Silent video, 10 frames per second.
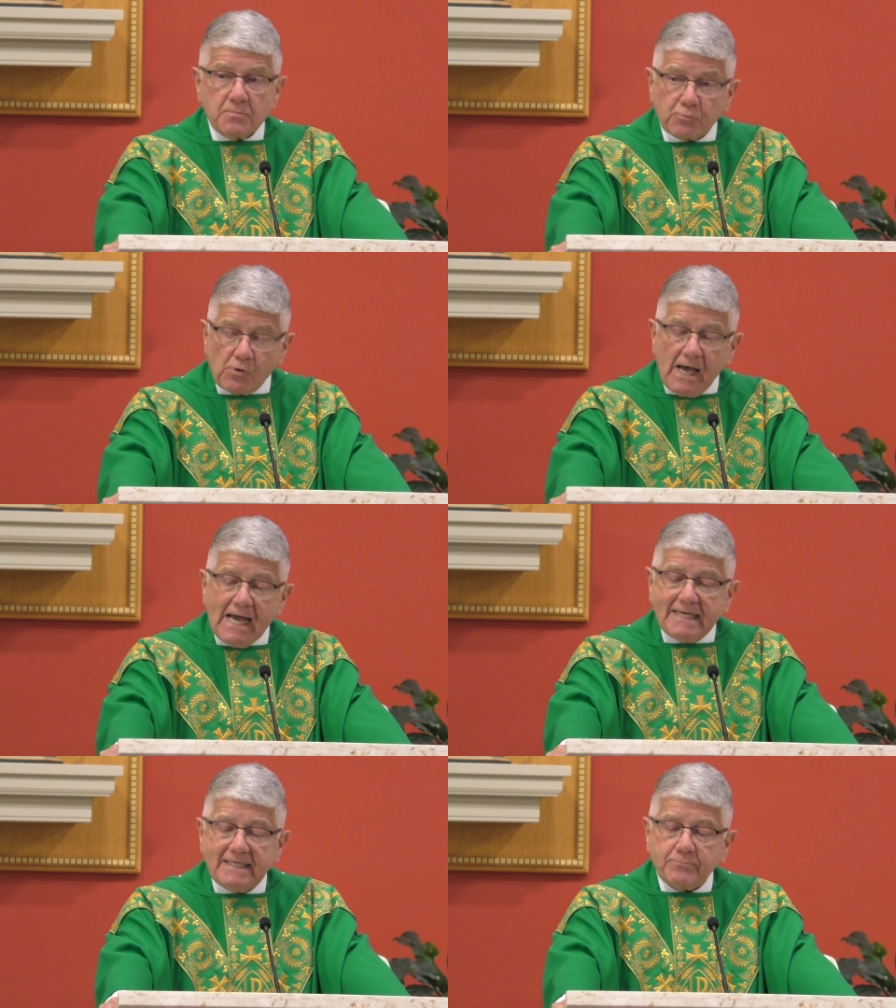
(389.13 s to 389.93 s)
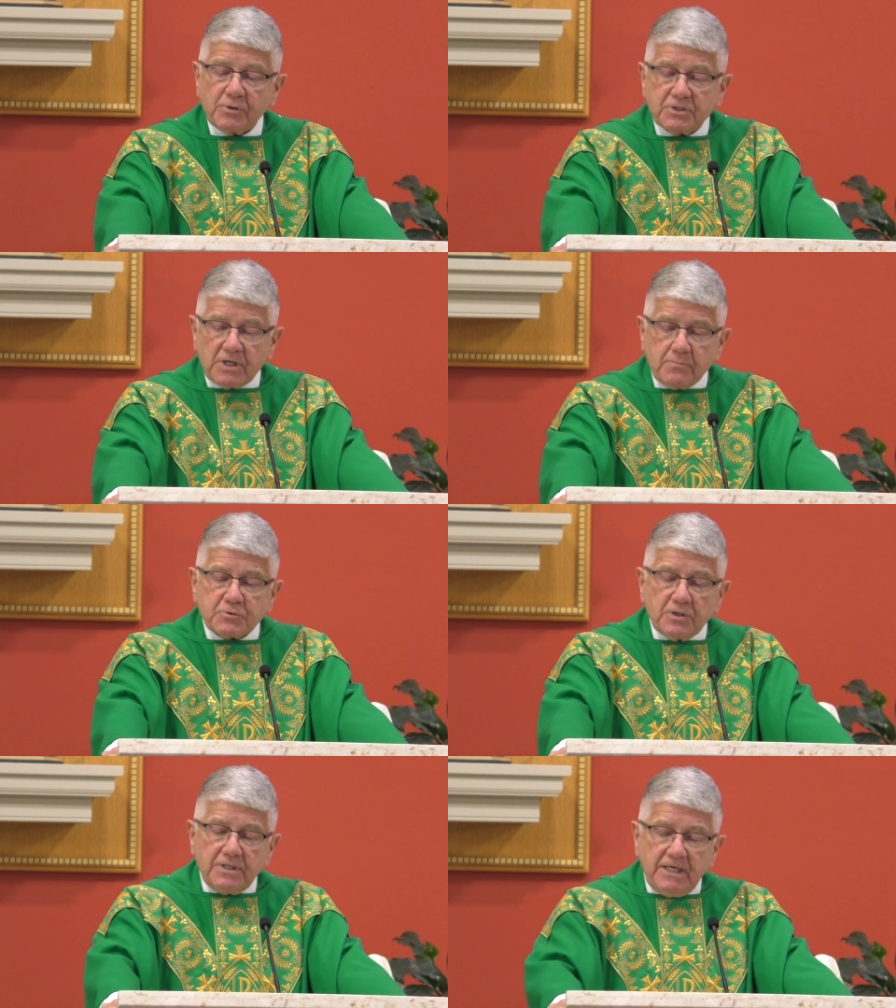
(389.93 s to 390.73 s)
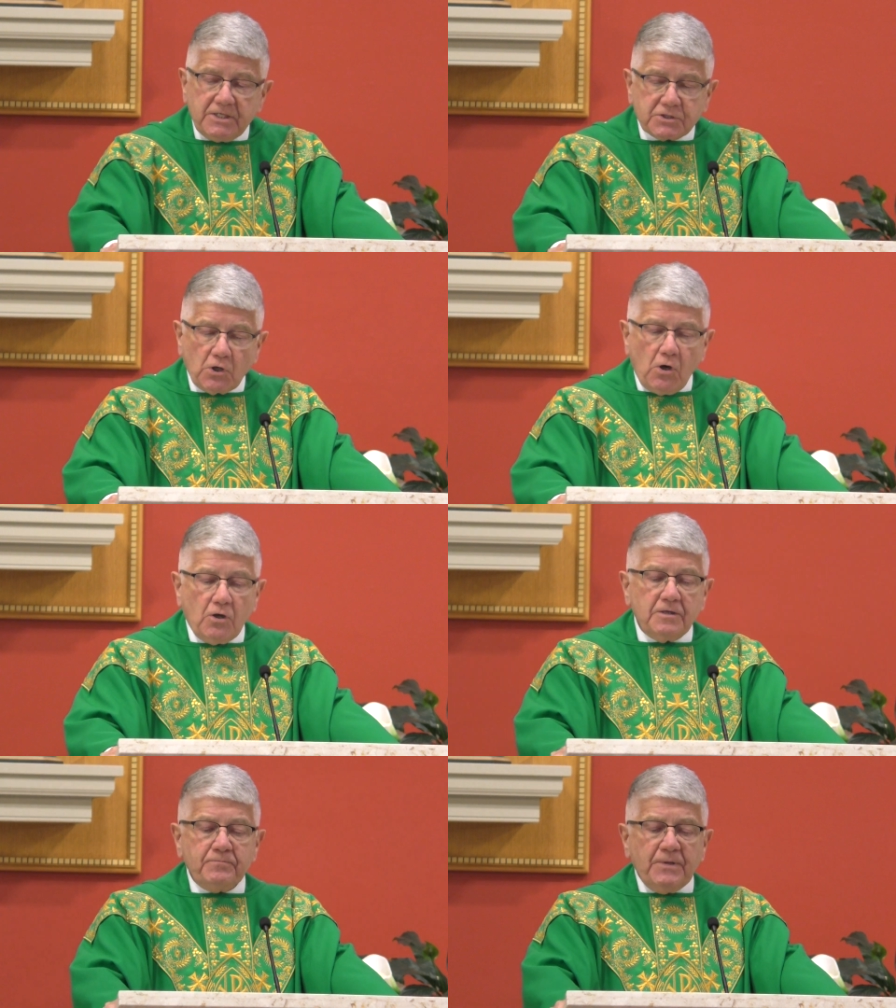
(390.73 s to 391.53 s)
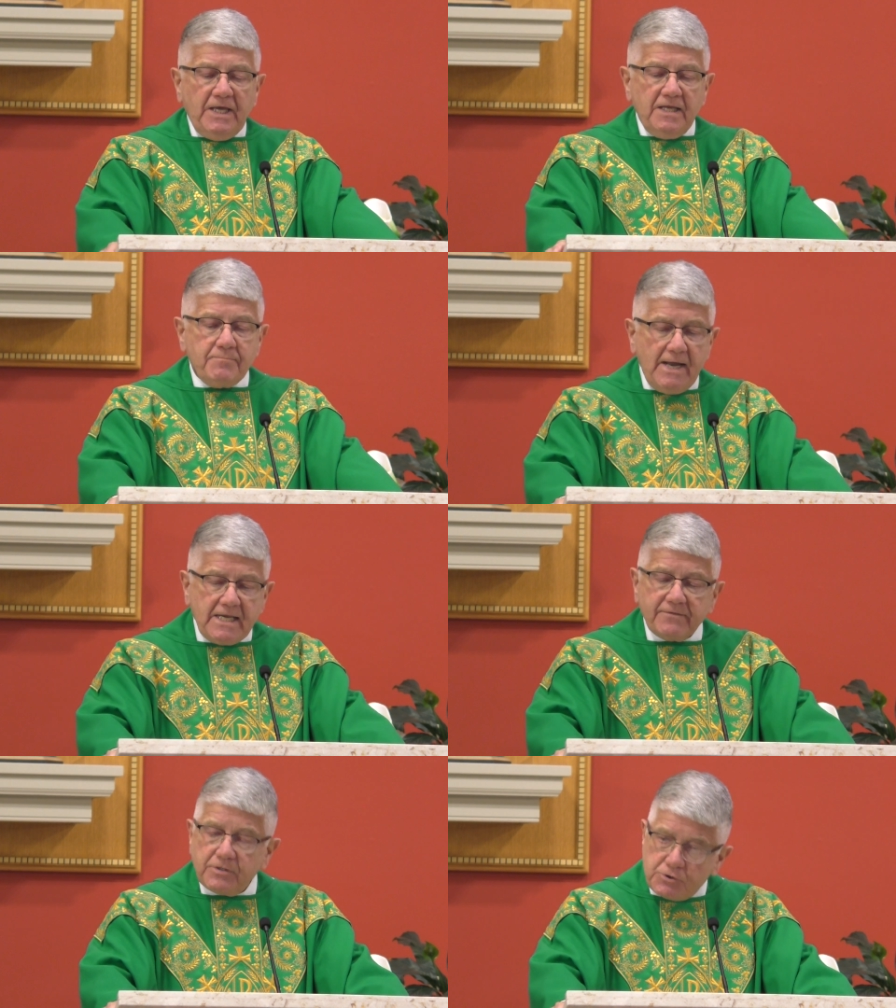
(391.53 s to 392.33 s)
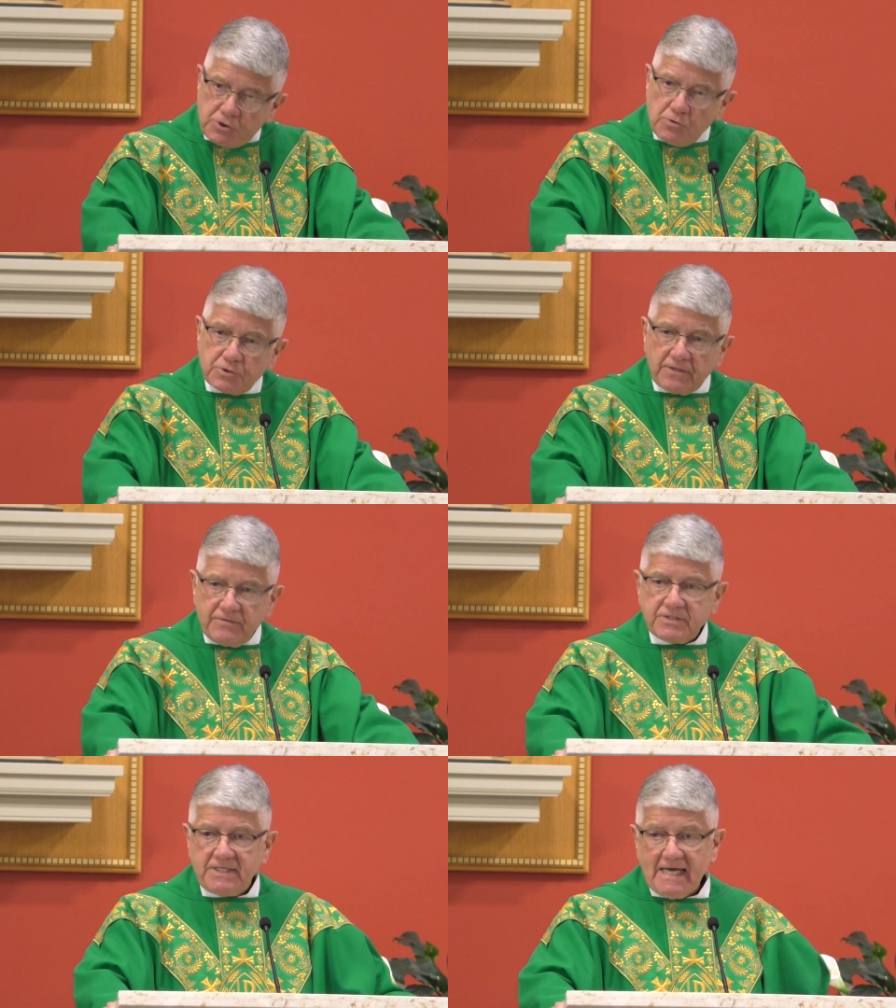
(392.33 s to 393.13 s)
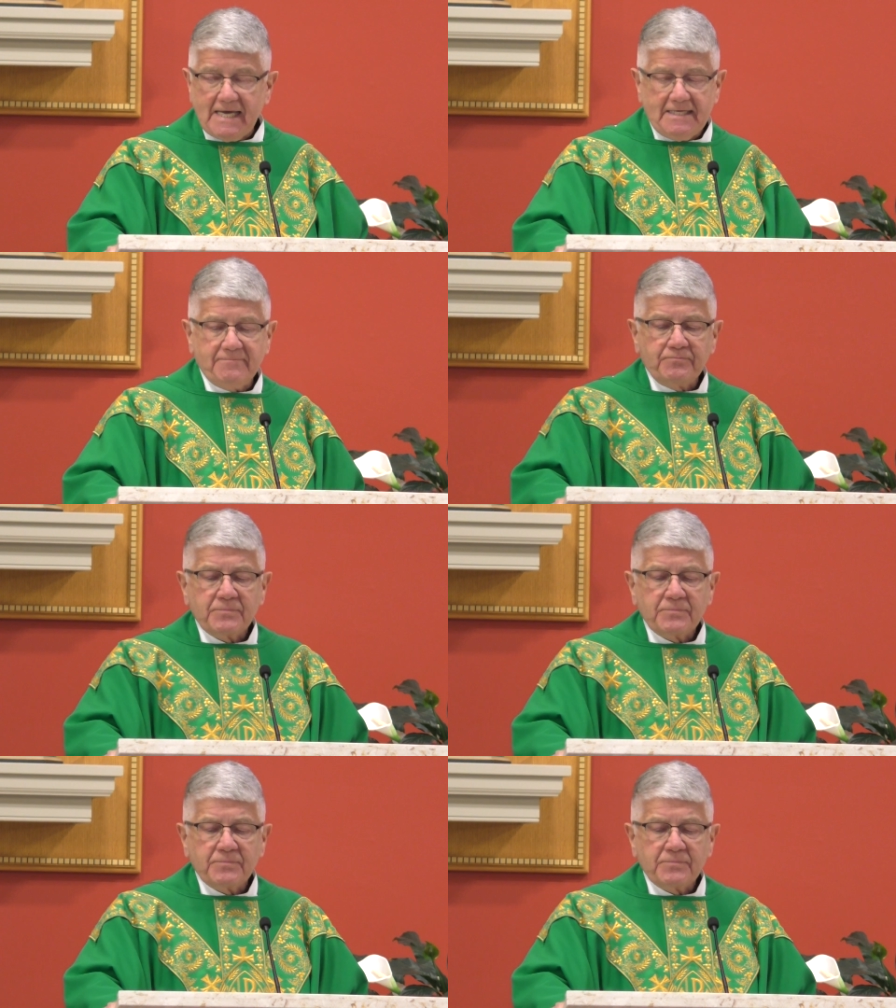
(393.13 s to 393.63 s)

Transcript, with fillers: pride and presumption that he saw in many of the Jews of his day.